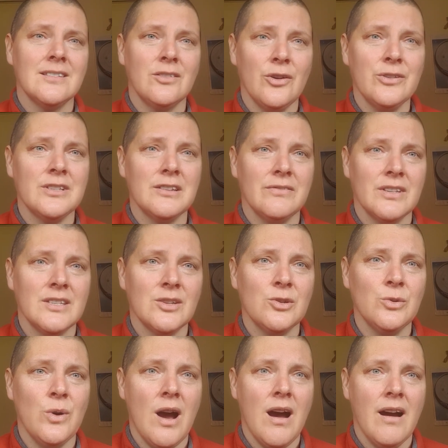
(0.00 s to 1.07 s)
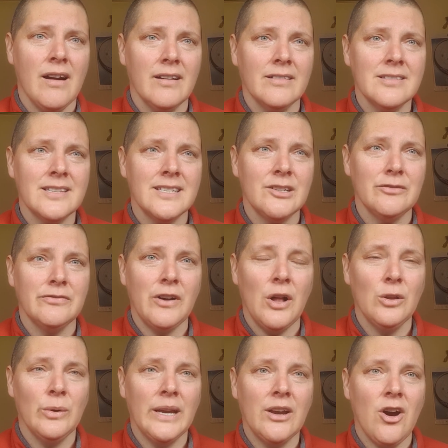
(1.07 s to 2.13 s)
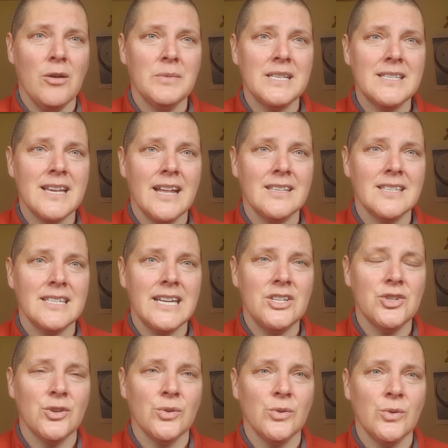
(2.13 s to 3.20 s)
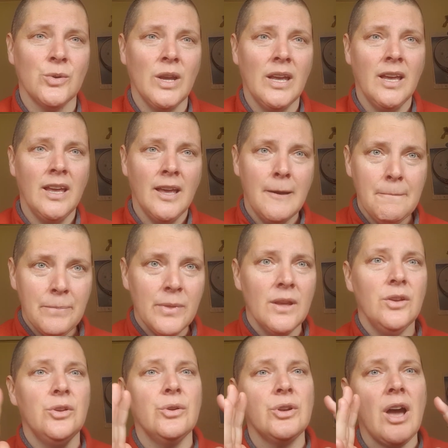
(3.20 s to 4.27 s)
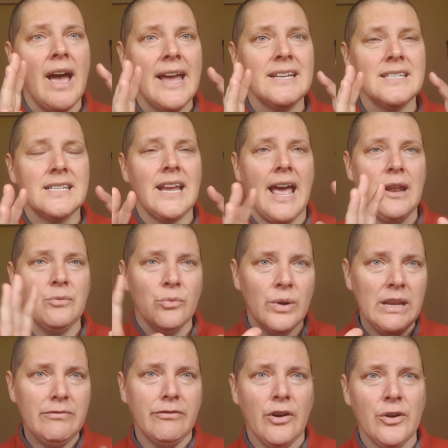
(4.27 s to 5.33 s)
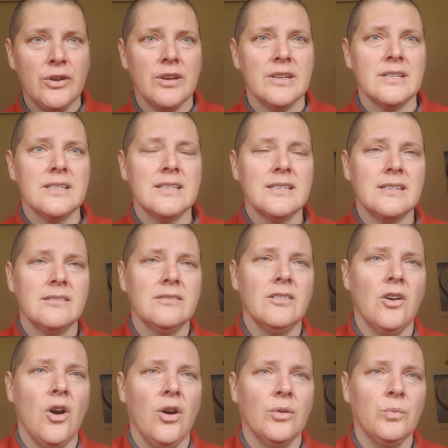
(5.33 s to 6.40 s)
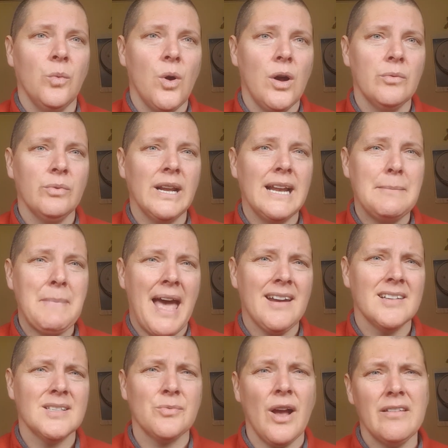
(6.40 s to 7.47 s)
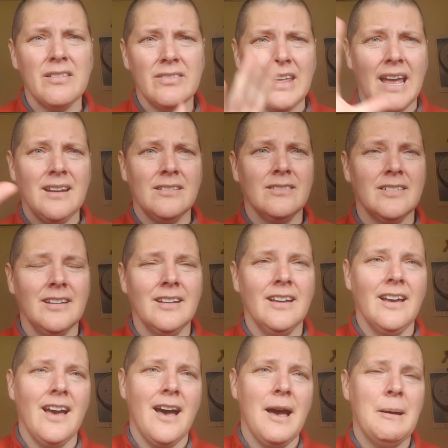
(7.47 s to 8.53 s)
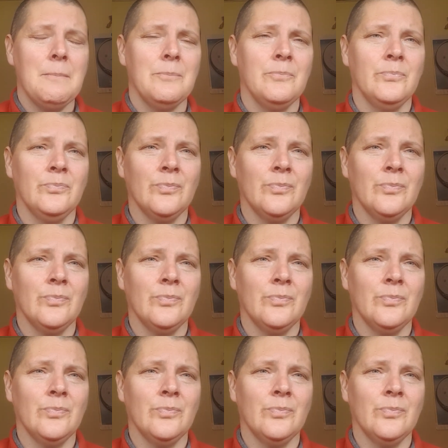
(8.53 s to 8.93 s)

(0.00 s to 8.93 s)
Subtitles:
Those of us who are still following common sense need to unite and refocus on what really matters rather than um,